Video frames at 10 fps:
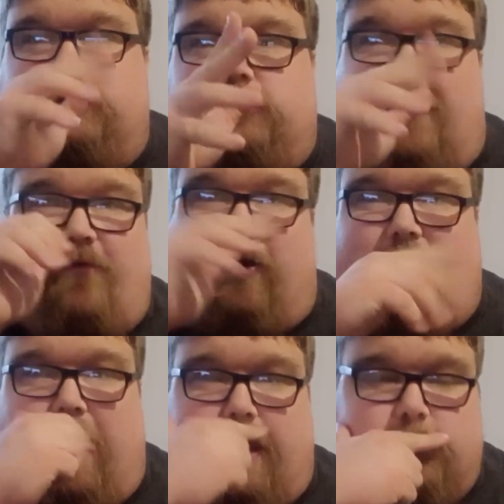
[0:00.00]
stuff I
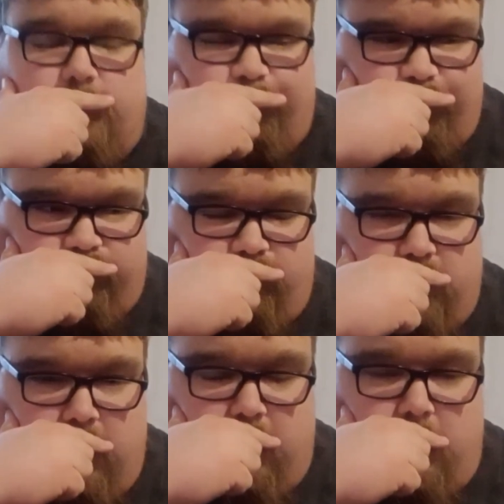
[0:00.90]
collect.
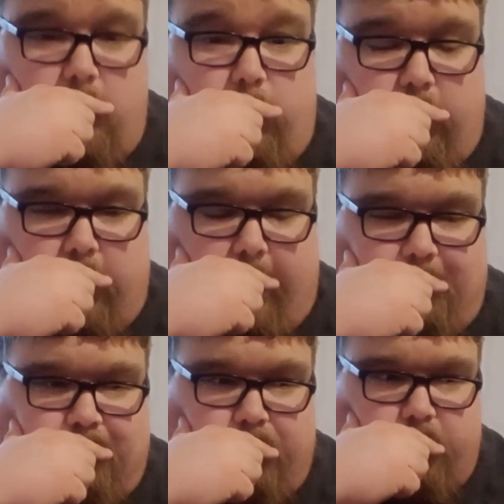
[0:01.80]
Oh, no time.